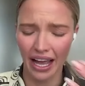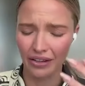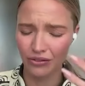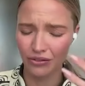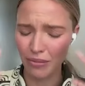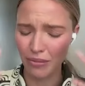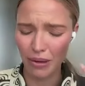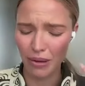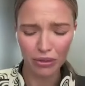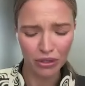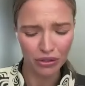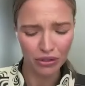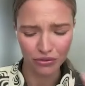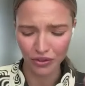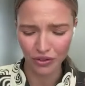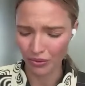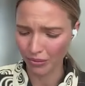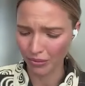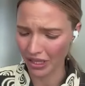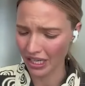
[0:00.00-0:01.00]
I remember
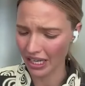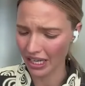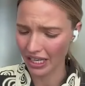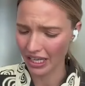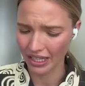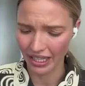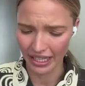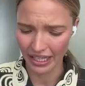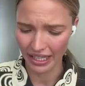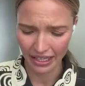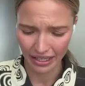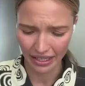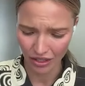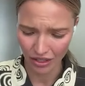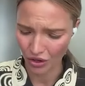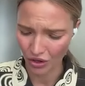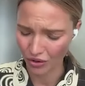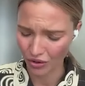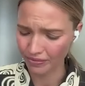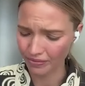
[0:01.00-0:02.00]
filming like,
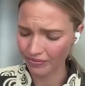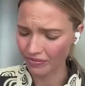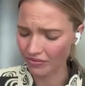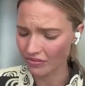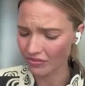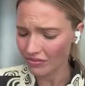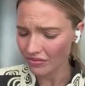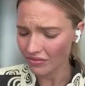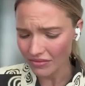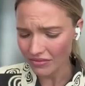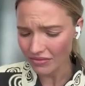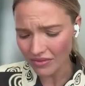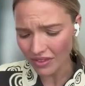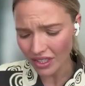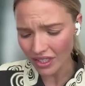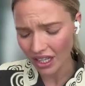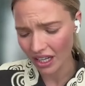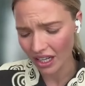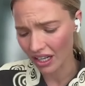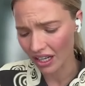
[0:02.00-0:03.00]
you know,
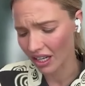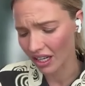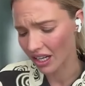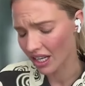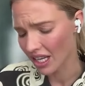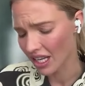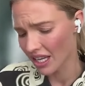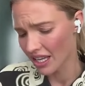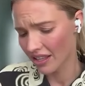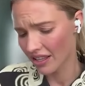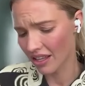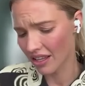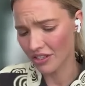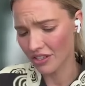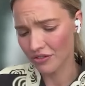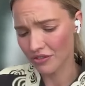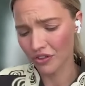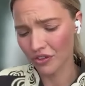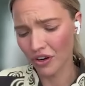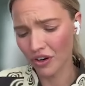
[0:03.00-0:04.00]
uh,
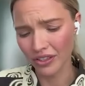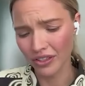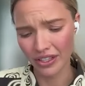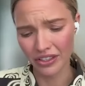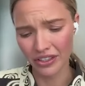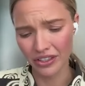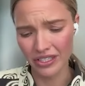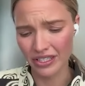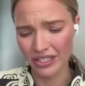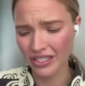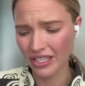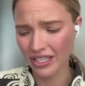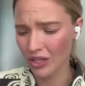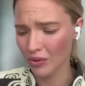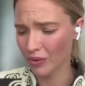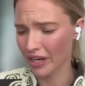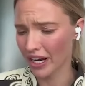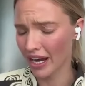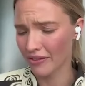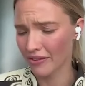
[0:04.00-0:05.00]
last Front, and there is a
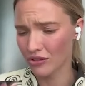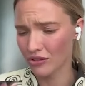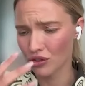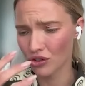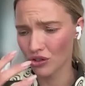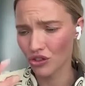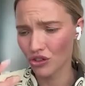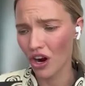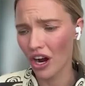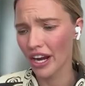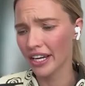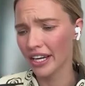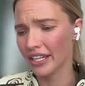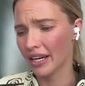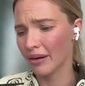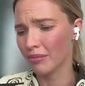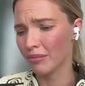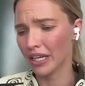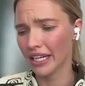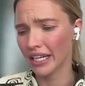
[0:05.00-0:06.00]
scene when I have to cry and
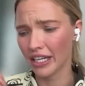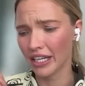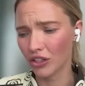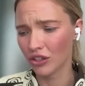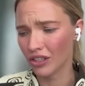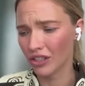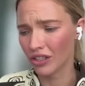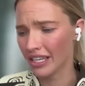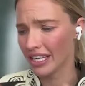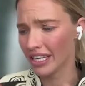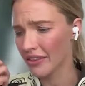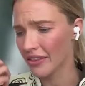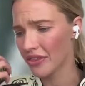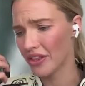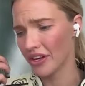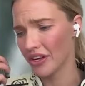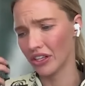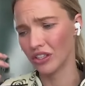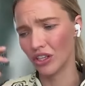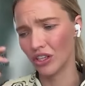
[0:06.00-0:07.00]
I'm like, and I couldn't get
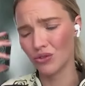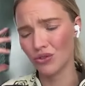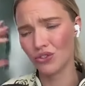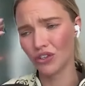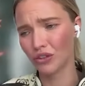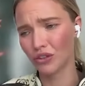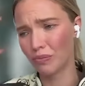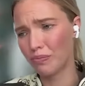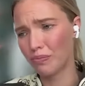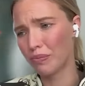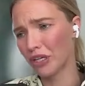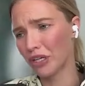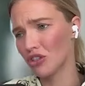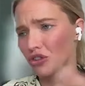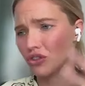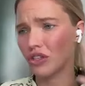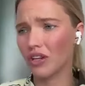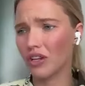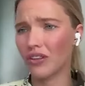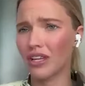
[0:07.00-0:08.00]
there. And then you start
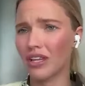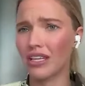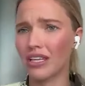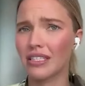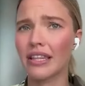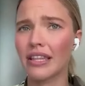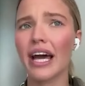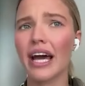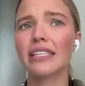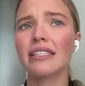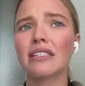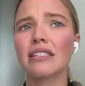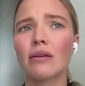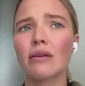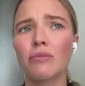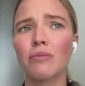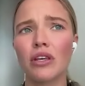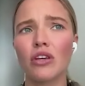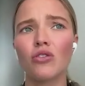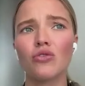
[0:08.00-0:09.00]
picturing things and that's
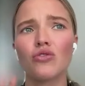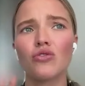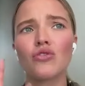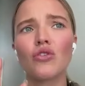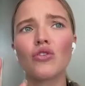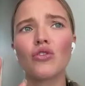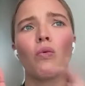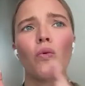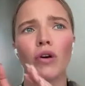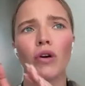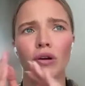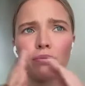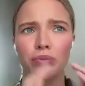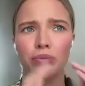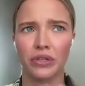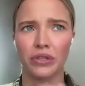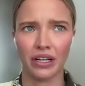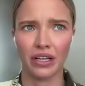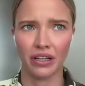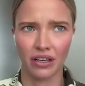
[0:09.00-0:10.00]
something you don't want
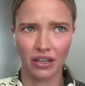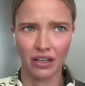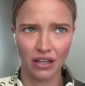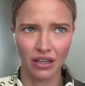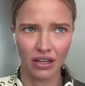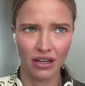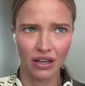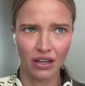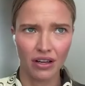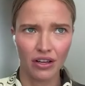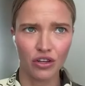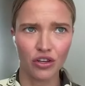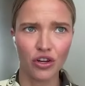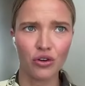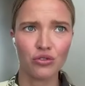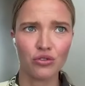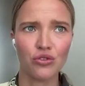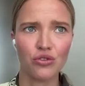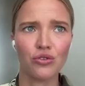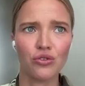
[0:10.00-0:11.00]
to bring, mm-hmm. you
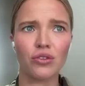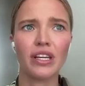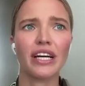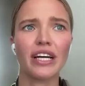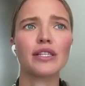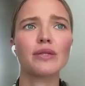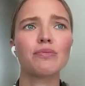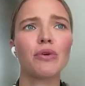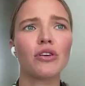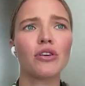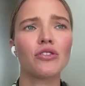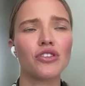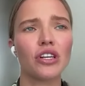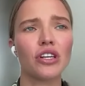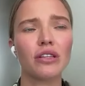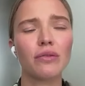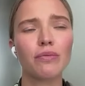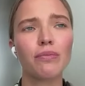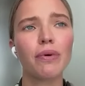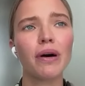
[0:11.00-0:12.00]
know, to your next
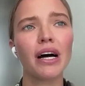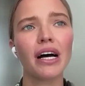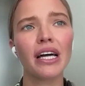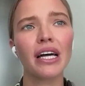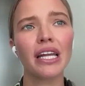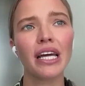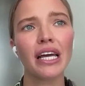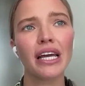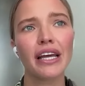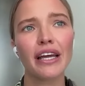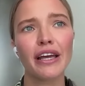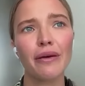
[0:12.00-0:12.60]
project. But,